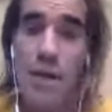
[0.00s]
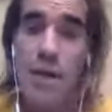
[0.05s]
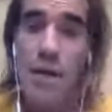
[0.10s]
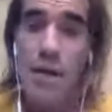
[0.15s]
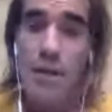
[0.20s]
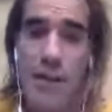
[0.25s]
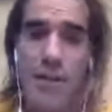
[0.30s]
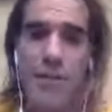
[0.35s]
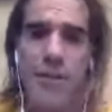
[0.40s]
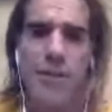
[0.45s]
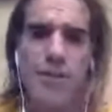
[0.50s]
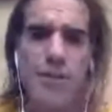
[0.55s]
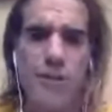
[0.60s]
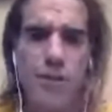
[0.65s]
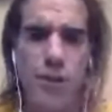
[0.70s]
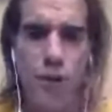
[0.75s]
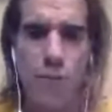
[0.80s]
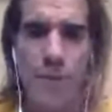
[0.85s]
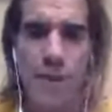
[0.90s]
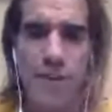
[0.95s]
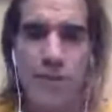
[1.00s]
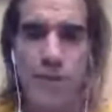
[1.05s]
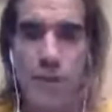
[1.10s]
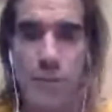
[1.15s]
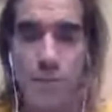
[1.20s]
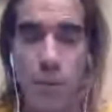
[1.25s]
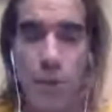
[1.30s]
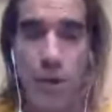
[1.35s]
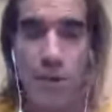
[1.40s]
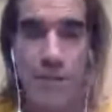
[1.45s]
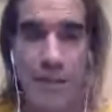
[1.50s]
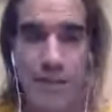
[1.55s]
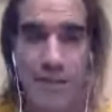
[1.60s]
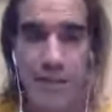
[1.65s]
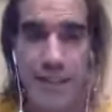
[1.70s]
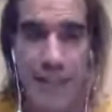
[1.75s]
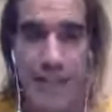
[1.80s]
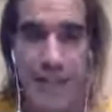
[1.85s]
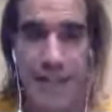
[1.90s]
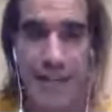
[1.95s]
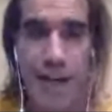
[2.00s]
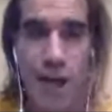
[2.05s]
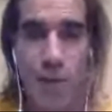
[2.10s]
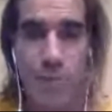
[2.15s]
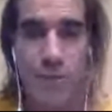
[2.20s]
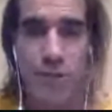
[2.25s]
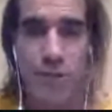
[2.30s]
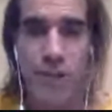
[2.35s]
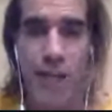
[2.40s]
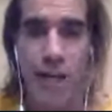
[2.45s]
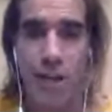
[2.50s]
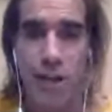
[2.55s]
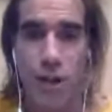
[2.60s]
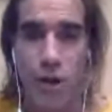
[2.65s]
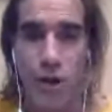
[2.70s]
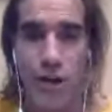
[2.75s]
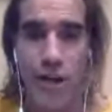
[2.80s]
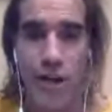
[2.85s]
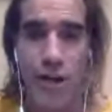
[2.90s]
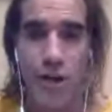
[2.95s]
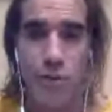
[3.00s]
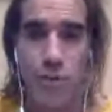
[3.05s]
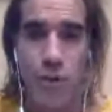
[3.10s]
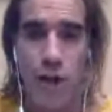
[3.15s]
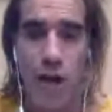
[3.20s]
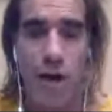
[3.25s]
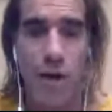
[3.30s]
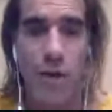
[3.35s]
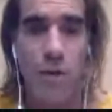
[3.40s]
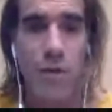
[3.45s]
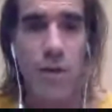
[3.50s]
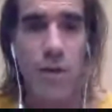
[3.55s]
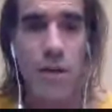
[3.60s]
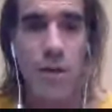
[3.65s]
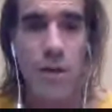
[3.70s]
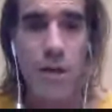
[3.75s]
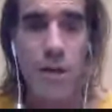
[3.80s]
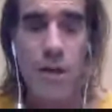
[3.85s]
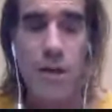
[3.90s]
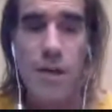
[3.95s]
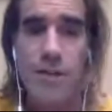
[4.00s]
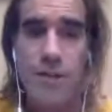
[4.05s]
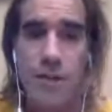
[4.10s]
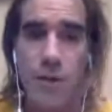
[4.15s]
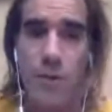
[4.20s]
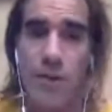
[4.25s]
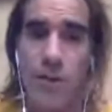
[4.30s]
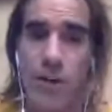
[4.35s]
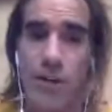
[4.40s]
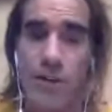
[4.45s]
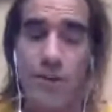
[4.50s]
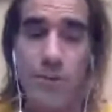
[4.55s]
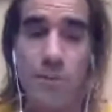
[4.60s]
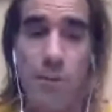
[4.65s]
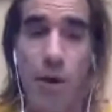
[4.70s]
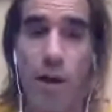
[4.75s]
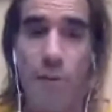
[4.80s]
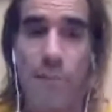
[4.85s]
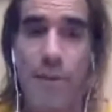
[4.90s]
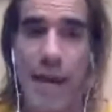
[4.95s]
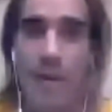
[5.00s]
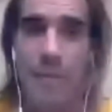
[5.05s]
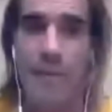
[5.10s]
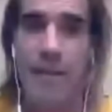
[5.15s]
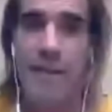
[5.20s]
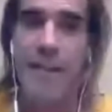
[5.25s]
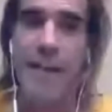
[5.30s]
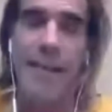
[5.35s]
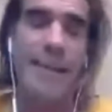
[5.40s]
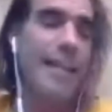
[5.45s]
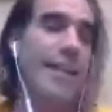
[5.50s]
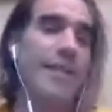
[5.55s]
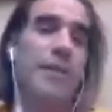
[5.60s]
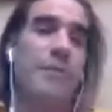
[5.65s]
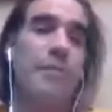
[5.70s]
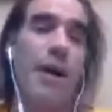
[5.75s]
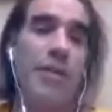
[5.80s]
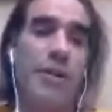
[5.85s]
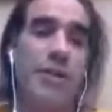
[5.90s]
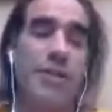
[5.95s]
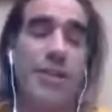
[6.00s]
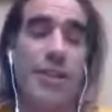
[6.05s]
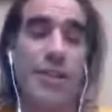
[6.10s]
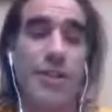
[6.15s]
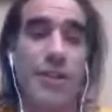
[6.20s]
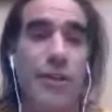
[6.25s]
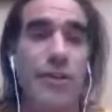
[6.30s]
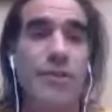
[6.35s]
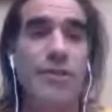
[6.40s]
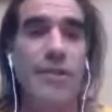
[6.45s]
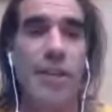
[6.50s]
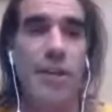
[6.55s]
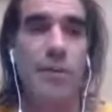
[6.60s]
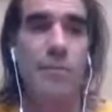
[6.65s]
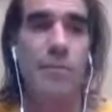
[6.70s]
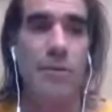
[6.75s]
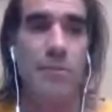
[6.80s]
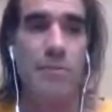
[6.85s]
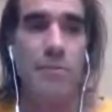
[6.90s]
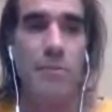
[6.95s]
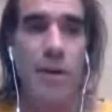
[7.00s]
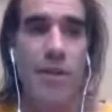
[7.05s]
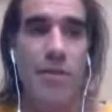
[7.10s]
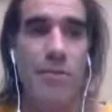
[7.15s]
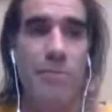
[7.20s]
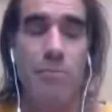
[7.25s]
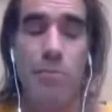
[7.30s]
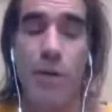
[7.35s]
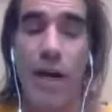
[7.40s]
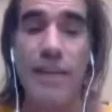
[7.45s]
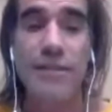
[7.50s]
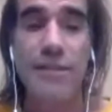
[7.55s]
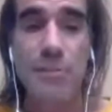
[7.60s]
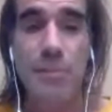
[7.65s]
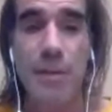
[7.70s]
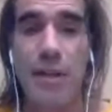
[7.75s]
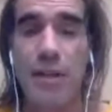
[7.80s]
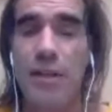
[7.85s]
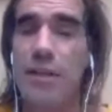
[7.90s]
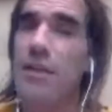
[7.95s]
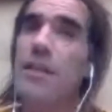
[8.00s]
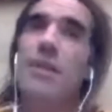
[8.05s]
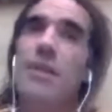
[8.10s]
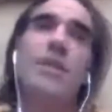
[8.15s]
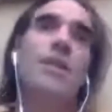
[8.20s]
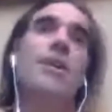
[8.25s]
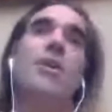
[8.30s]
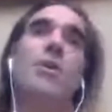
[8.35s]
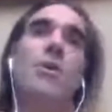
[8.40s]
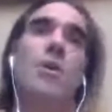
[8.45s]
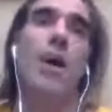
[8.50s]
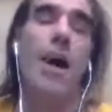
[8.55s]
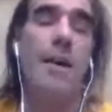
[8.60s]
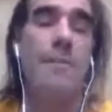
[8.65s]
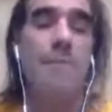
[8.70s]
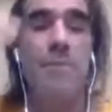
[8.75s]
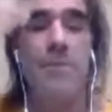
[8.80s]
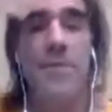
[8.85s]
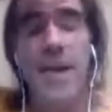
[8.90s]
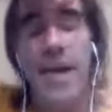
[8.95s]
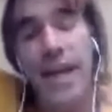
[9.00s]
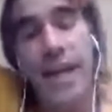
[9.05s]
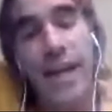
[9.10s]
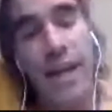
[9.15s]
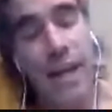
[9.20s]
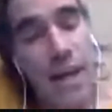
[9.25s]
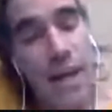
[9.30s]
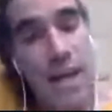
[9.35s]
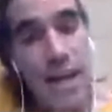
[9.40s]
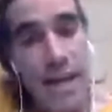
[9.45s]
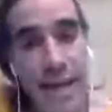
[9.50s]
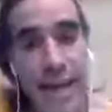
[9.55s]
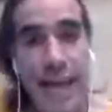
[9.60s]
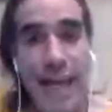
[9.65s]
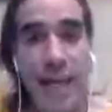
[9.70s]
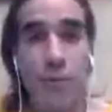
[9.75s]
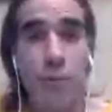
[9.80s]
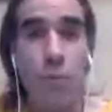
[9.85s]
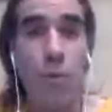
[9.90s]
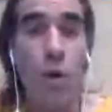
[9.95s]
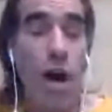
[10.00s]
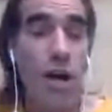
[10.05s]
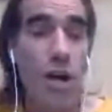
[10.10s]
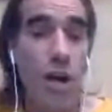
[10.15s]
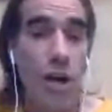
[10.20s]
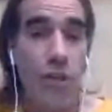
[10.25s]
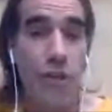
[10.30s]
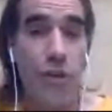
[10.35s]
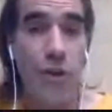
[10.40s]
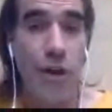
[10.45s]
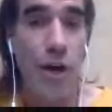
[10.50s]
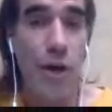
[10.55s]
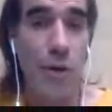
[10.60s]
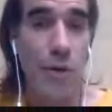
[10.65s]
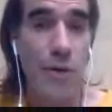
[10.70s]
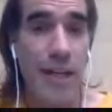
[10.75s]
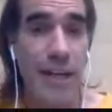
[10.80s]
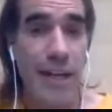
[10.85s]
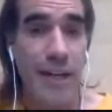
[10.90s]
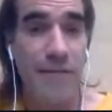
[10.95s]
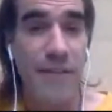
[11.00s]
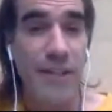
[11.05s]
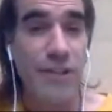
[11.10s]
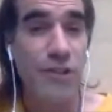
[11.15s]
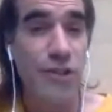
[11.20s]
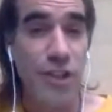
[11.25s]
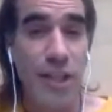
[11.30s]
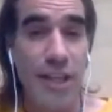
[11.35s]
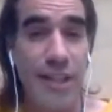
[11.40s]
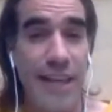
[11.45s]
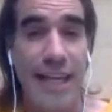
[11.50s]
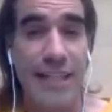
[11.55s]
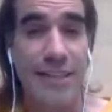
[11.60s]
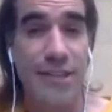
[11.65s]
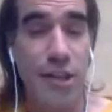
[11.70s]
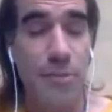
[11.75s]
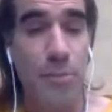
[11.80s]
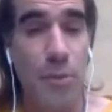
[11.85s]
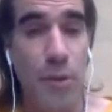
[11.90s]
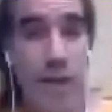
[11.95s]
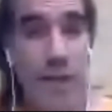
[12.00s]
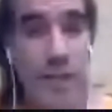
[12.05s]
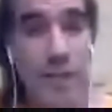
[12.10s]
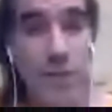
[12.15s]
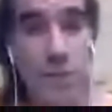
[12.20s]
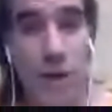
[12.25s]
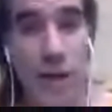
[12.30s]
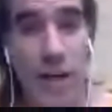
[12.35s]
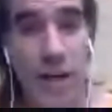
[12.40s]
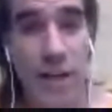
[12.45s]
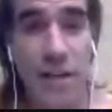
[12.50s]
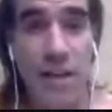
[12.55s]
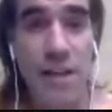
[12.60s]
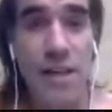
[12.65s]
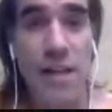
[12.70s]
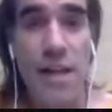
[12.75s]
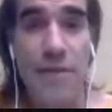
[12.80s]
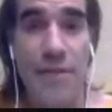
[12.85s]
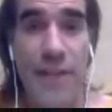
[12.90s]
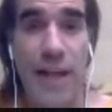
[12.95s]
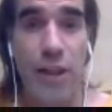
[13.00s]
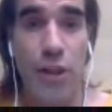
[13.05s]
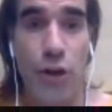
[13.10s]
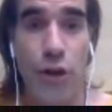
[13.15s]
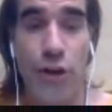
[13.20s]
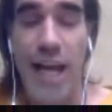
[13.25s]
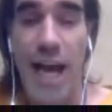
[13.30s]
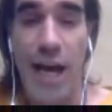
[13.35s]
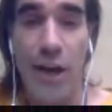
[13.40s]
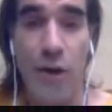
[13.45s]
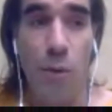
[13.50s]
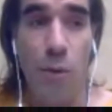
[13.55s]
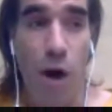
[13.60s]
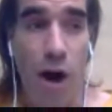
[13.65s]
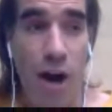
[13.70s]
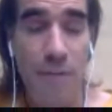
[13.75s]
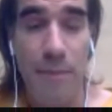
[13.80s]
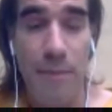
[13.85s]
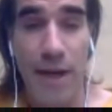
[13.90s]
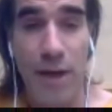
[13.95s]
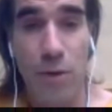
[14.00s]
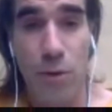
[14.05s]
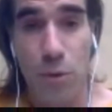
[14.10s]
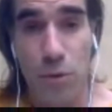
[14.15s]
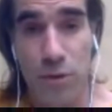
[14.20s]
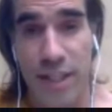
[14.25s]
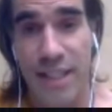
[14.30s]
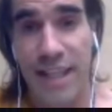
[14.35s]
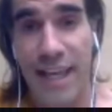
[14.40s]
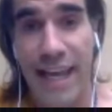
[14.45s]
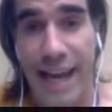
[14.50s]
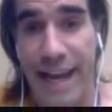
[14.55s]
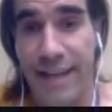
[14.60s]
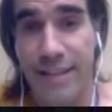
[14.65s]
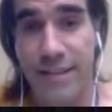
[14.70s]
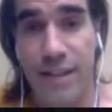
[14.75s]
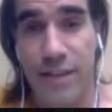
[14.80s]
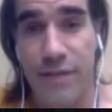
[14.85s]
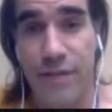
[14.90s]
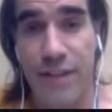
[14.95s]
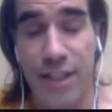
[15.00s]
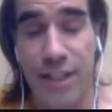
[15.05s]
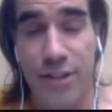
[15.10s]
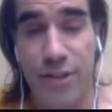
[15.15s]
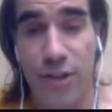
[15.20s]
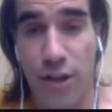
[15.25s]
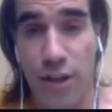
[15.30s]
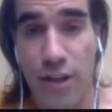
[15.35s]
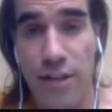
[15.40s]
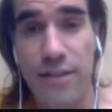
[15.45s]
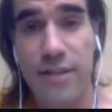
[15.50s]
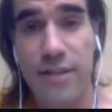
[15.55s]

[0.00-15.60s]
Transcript: that there's so much support that's needed to help the child learn and grow. So when they're a small baby, they need the mother to nurse them with, with breast milk. Um, they can't walk on their own, and eventually they get to the point where they learn how to walk by holding the hands of an adult,